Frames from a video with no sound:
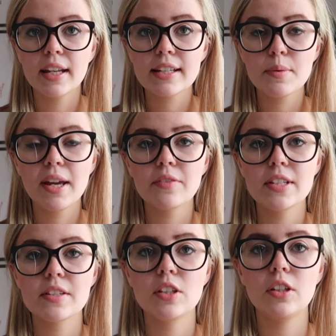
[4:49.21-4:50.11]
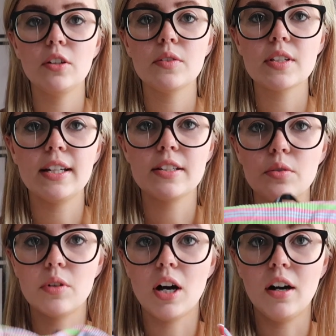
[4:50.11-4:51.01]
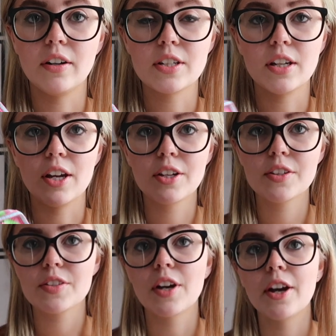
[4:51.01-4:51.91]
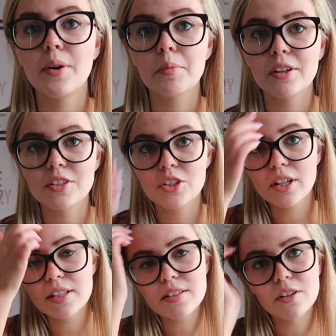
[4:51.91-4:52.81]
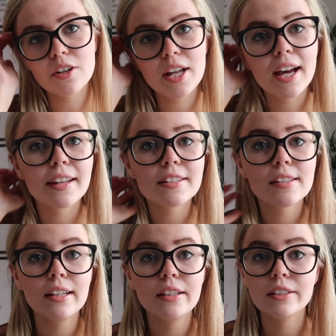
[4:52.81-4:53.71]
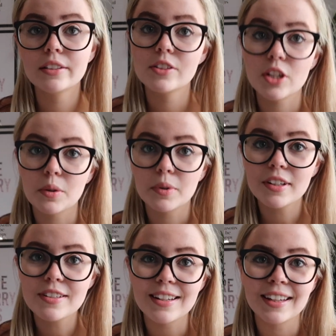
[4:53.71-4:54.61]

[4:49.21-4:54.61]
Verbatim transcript: Next, we have this cute little cardigan. So I'm going to try this on and show you what it looks